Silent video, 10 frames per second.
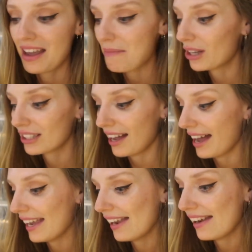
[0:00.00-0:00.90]
Because
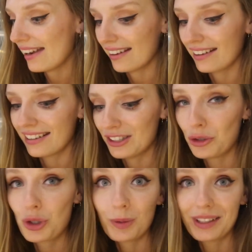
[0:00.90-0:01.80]
I
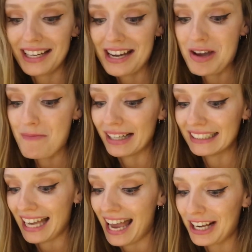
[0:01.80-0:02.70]
do jewelry,
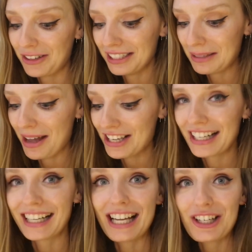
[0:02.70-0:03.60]
but I couldn't
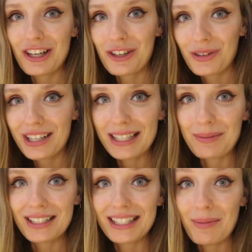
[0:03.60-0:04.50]
imagine I could actually drink
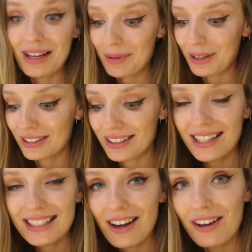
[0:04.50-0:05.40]
something similar, because
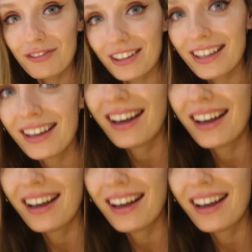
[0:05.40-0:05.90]
this coffee